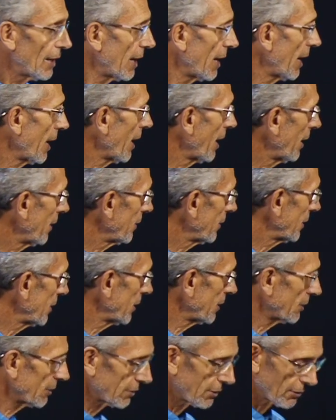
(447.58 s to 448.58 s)
And
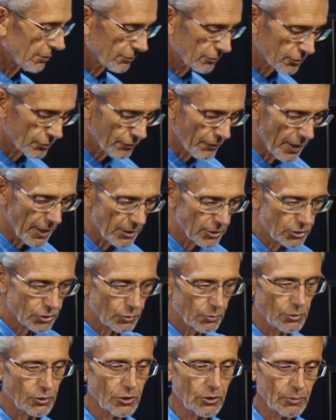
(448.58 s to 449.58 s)
in the trench,
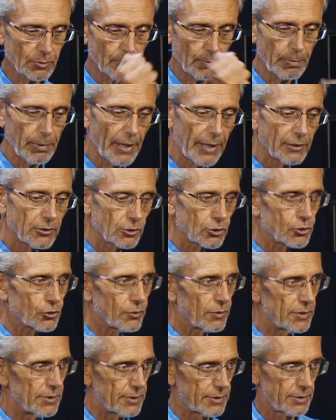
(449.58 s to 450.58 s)
we just plant the
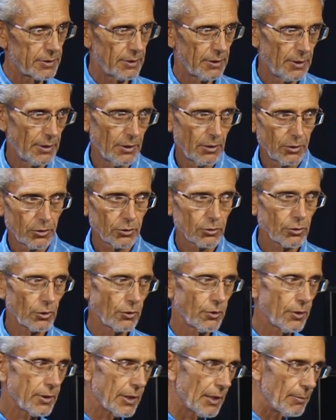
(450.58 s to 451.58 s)
trees. So
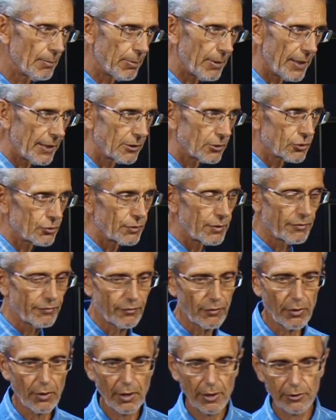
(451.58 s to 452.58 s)
you can plant
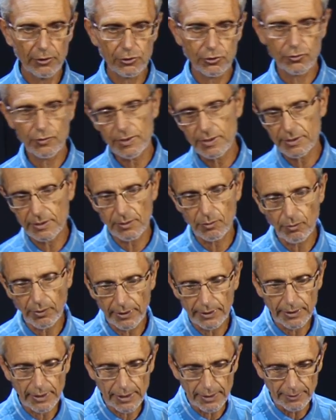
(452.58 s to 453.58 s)
300-400 trees in
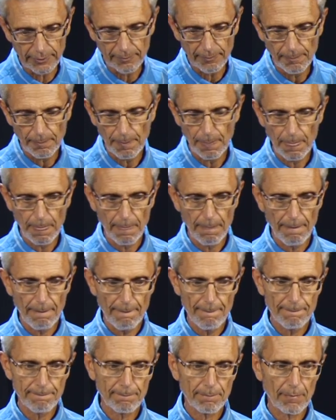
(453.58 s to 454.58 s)
one day.
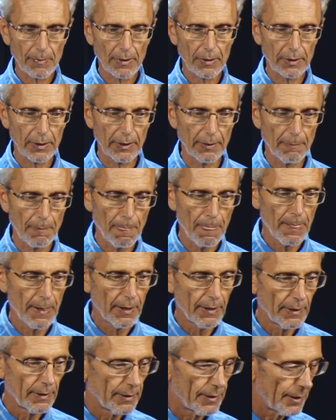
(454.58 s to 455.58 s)
Okay,
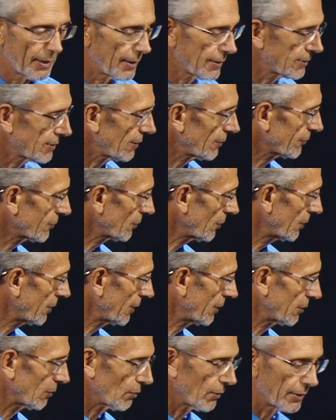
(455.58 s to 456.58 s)
that's also
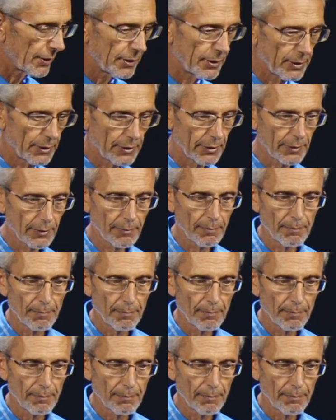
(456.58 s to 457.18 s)
another one here.